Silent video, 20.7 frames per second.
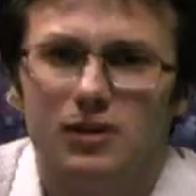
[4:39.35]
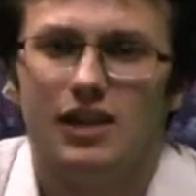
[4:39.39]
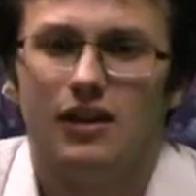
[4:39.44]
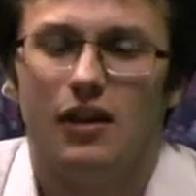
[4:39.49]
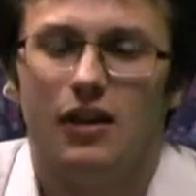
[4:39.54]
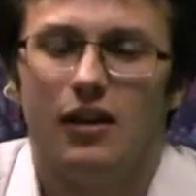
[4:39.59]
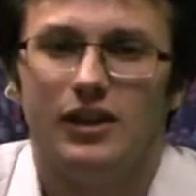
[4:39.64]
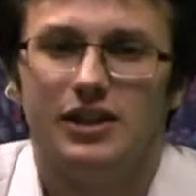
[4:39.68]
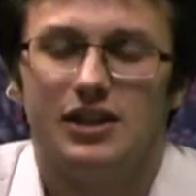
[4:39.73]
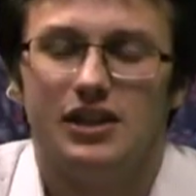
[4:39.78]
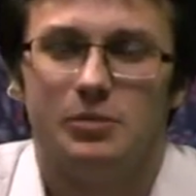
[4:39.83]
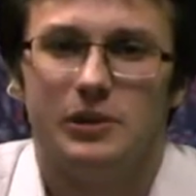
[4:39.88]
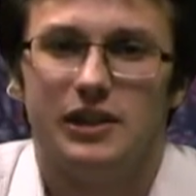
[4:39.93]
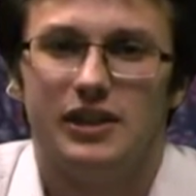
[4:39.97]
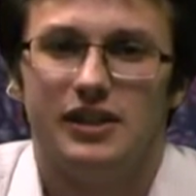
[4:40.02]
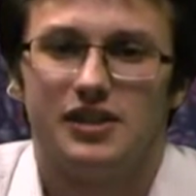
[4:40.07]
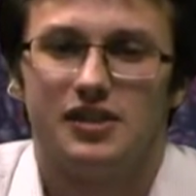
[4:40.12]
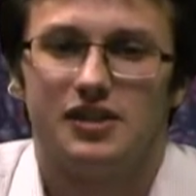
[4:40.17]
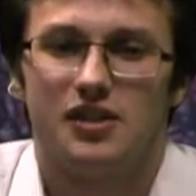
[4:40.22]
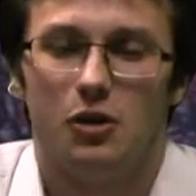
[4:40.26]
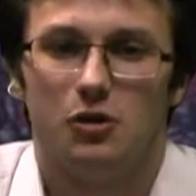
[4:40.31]
it like to be
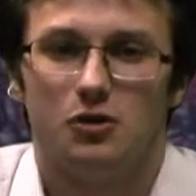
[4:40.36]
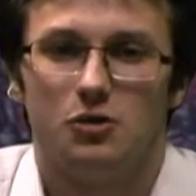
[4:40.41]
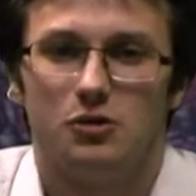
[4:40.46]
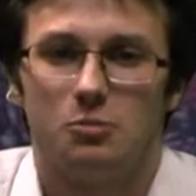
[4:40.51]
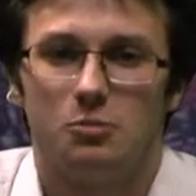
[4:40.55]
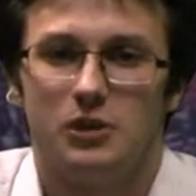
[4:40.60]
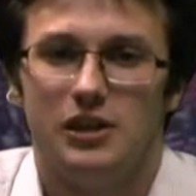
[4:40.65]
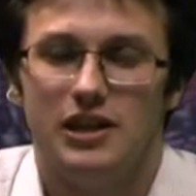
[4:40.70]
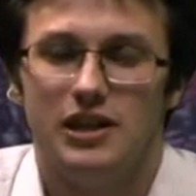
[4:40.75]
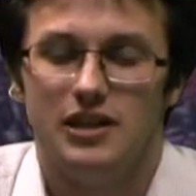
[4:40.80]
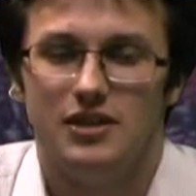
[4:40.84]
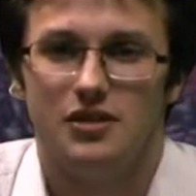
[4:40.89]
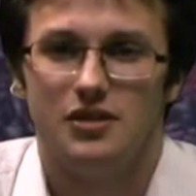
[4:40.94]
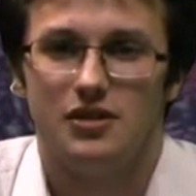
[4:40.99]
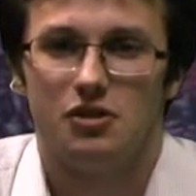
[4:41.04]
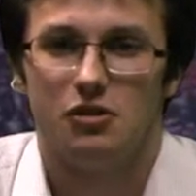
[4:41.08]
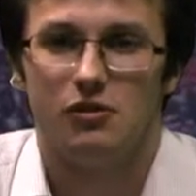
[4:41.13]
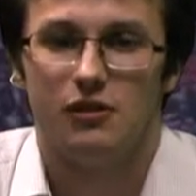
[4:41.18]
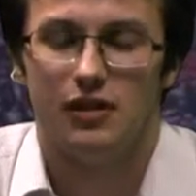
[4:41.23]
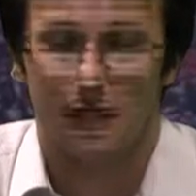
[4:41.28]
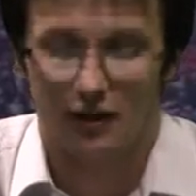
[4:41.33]
at Salisbury
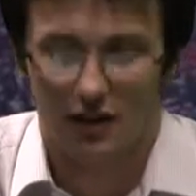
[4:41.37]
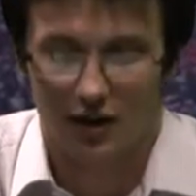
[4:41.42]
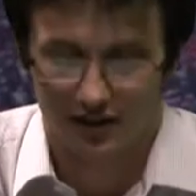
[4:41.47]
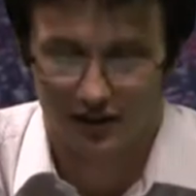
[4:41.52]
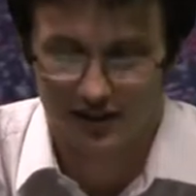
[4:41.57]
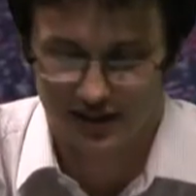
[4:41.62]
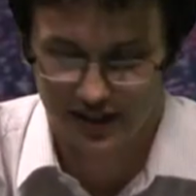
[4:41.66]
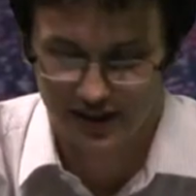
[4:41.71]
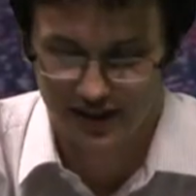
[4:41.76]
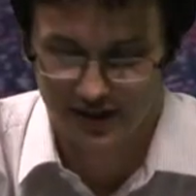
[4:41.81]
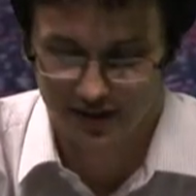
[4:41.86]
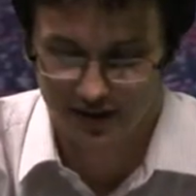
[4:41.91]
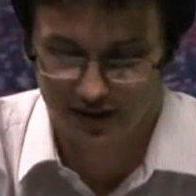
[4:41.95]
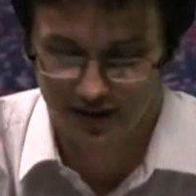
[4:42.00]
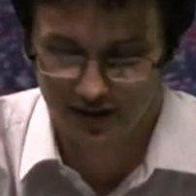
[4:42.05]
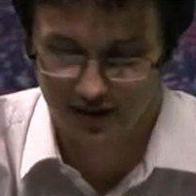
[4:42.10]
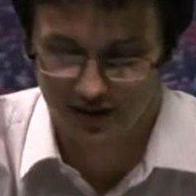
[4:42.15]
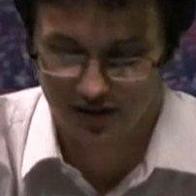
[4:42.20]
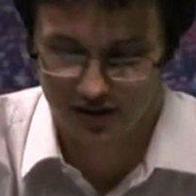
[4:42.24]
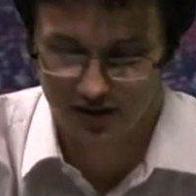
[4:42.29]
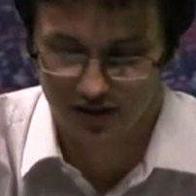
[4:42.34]
during last season,
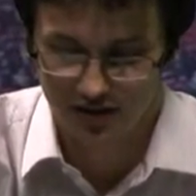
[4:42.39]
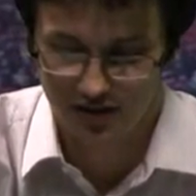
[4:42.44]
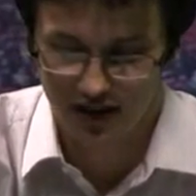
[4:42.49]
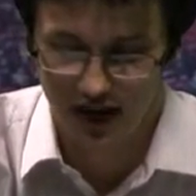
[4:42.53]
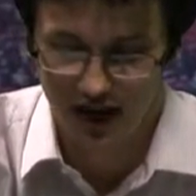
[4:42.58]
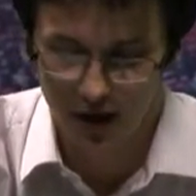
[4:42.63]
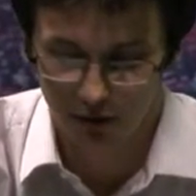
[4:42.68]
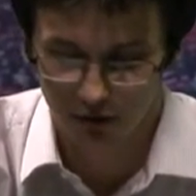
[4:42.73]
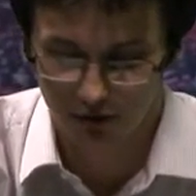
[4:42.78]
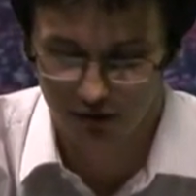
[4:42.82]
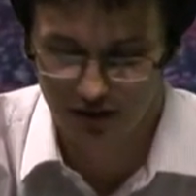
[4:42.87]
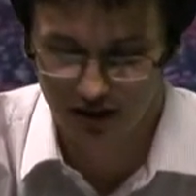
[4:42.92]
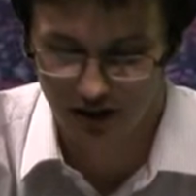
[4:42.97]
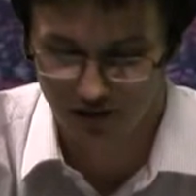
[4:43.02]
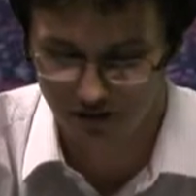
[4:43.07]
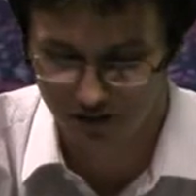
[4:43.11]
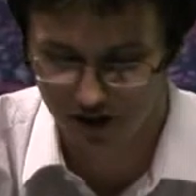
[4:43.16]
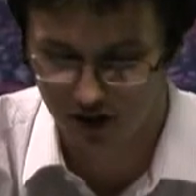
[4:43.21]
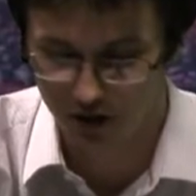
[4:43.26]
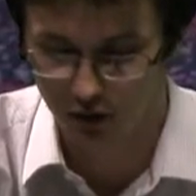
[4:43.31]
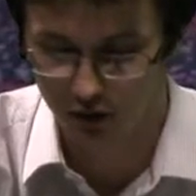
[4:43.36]
and just how
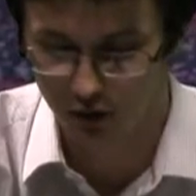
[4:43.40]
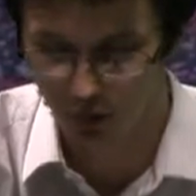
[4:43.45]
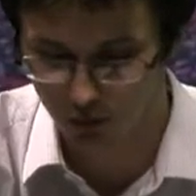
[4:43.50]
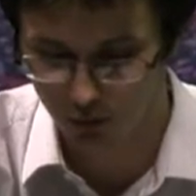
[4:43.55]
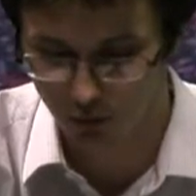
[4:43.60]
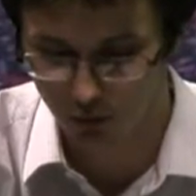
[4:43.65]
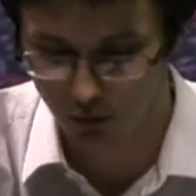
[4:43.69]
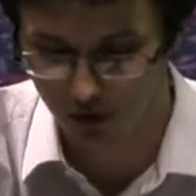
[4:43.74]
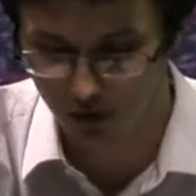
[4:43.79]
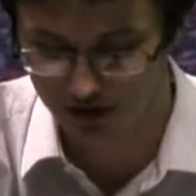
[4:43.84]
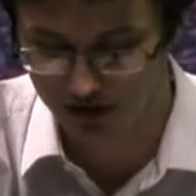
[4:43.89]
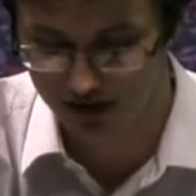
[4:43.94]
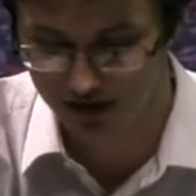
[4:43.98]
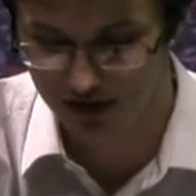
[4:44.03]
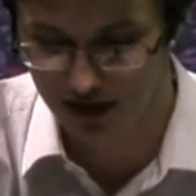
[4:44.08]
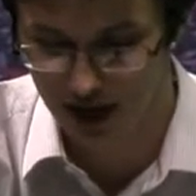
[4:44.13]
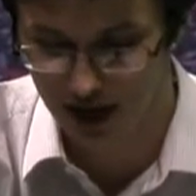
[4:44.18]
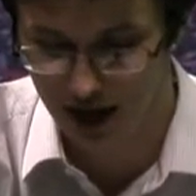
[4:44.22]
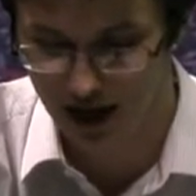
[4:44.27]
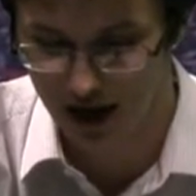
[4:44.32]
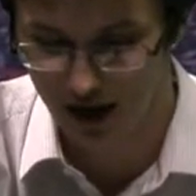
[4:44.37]
difficult was
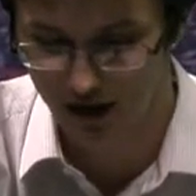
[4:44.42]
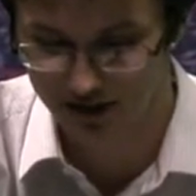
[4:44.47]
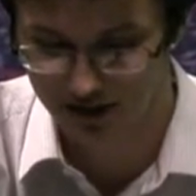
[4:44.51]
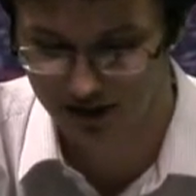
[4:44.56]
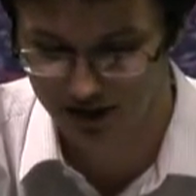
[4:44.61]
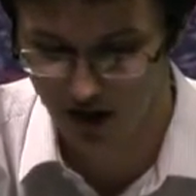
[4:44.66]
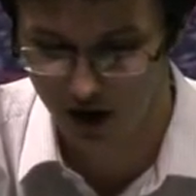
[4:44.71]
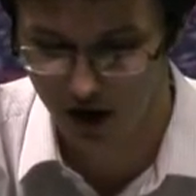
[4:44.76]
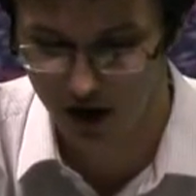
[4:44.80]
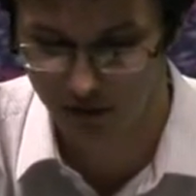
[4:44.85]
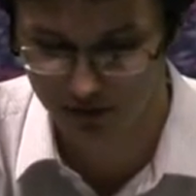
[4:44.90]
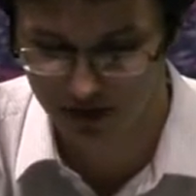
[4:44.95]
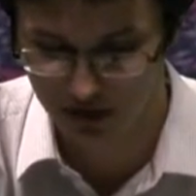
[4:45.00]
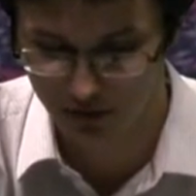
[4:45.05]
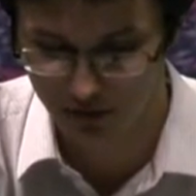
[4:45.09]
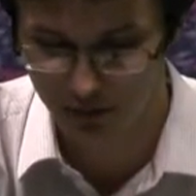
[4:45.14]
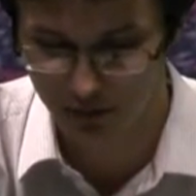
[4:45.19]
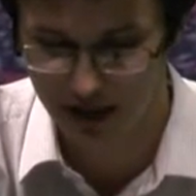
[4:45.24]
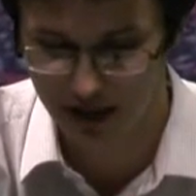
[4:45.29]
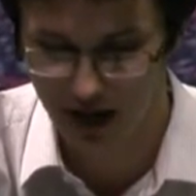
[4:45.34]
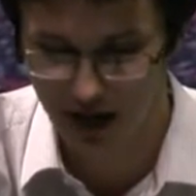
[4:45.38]
that a time to
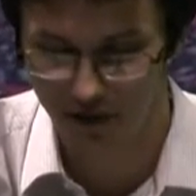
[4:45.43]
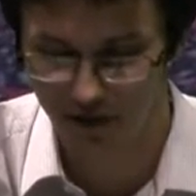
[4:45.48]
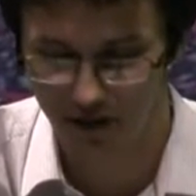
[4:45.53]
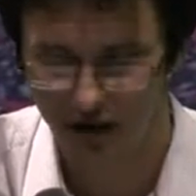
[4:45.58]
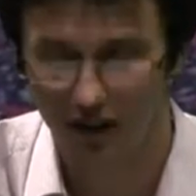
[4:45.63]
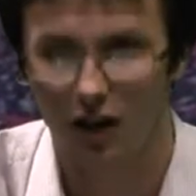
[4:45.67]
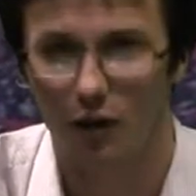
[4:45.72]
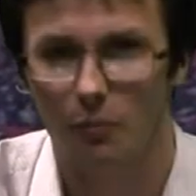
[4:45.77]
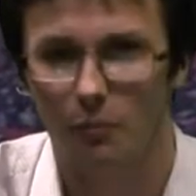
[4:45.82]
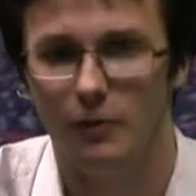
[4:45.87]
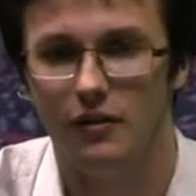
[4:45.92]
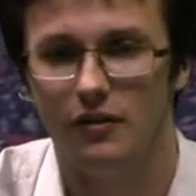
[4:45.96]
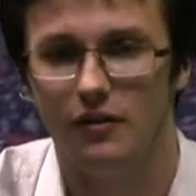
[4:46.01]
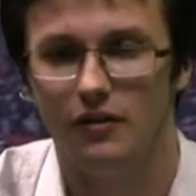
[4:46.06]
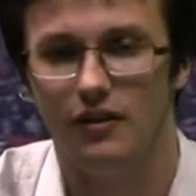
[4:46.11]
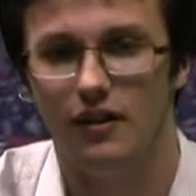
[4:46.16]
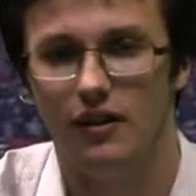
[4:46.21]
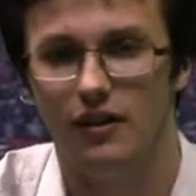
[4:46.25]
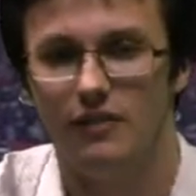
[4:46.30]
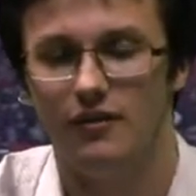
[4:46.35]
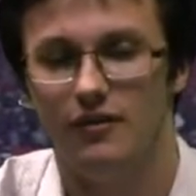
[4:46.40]
be at the club,
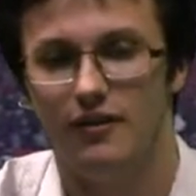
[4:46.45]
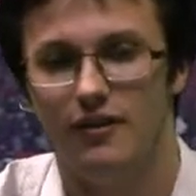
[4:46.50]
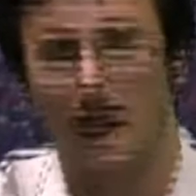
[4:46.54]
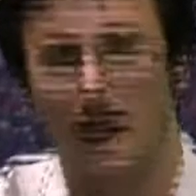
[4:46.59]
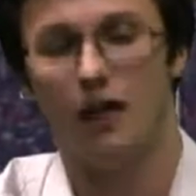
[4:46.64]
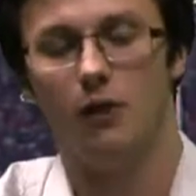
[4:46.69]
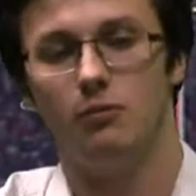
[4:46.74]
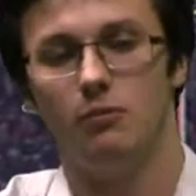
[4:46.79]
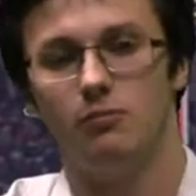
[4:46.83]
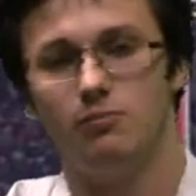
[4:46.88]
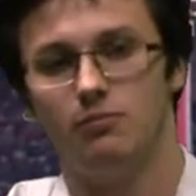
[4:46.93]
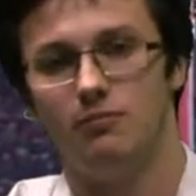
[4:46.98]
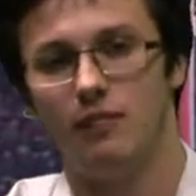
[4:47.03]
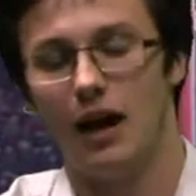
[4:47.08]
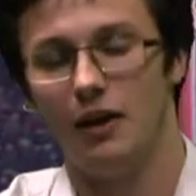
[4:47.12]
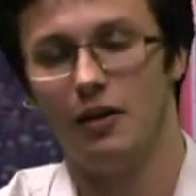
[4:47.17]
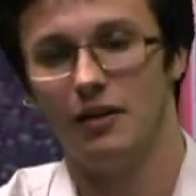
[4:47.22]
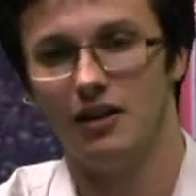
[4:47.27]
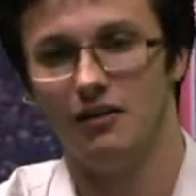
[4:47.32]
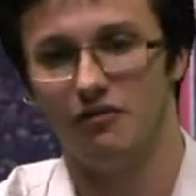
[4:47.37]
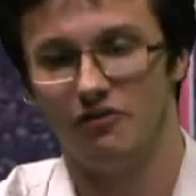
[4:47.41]
and how
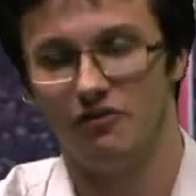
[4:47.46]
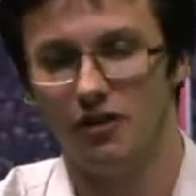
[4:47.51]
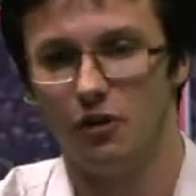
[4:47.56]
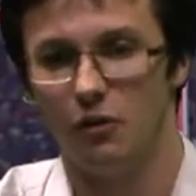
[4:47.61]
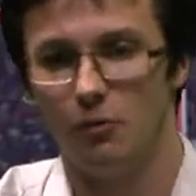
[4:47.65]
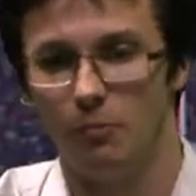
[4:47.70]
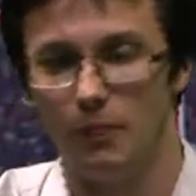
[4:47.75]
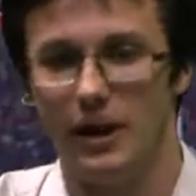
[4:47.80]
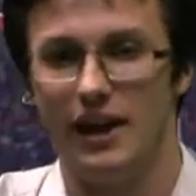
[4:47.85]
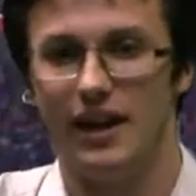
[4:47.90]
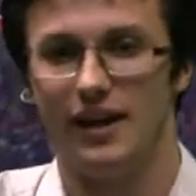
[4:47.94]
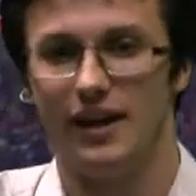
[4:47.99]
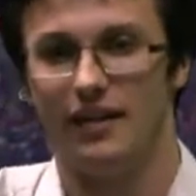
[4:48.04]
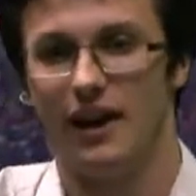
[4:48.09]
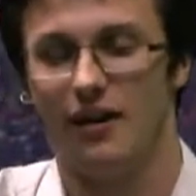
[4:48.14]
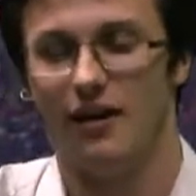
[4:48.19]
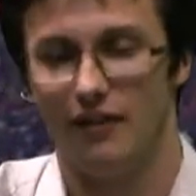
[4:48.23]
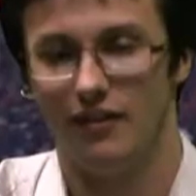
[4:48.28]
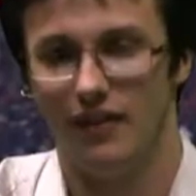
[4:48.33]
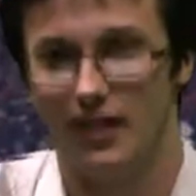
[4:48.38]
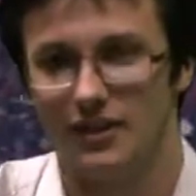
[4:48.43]
did it feel being
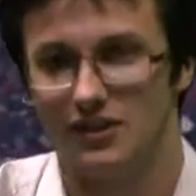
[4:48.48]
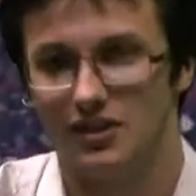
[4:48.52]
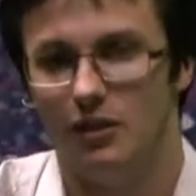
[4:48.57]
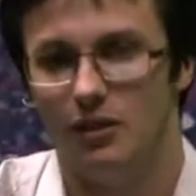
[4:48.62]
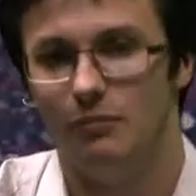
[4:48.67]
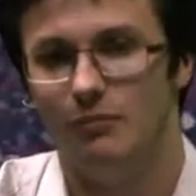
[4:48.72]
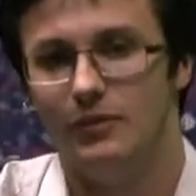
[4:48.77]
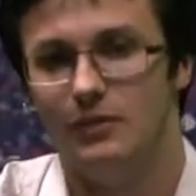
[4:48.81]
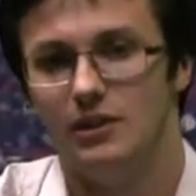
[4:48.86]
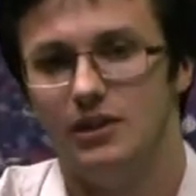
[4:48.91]
there at that time?